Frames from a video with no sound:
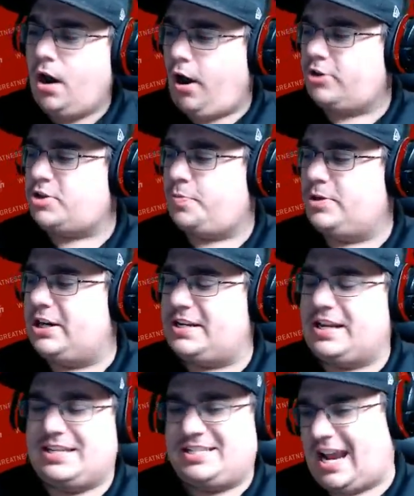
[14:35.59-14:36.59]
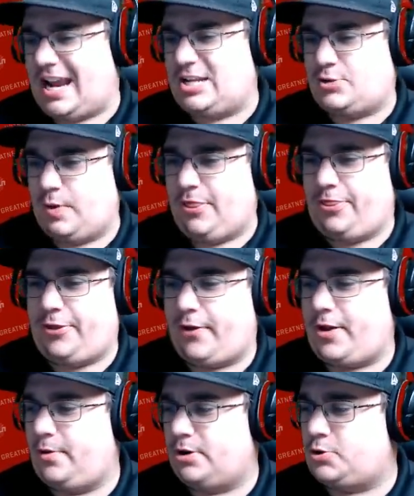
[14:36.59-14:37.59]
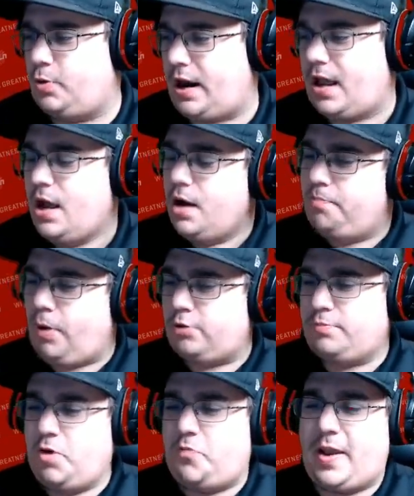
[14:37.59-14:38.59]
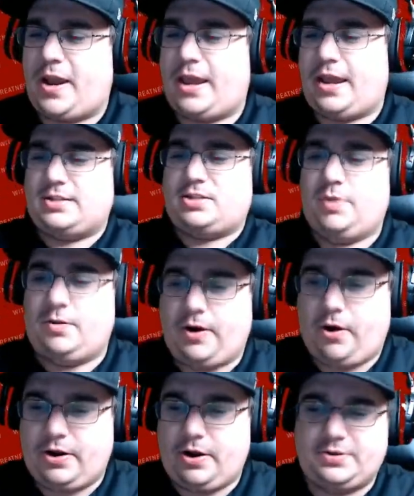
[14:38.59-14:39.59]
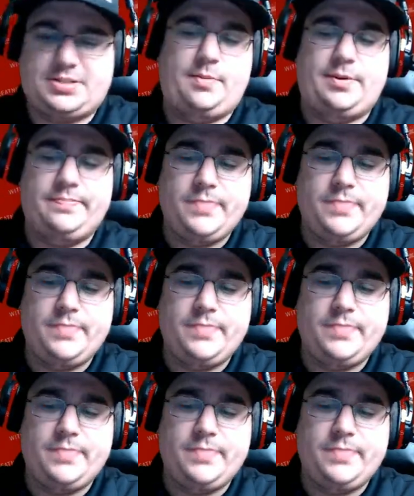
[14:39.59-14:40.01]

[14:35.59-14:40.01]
Also predicting a Saints win 31-20. Bold move picking against the win we already know is coming.